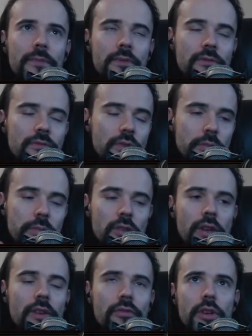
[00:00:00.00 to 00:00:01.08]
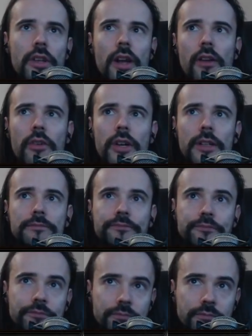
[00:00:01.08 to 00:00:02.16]
from the life recovery
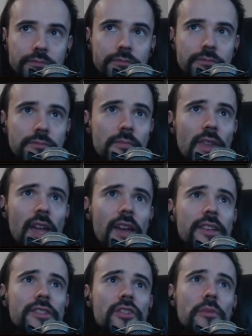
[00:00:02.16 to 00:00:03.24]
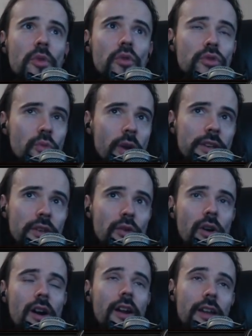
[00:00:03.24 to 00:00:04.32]
is removed when you
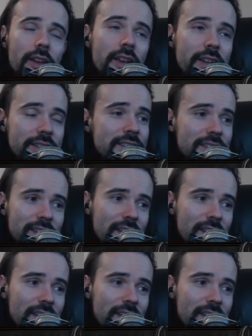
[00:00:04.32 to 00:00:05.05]
are hit,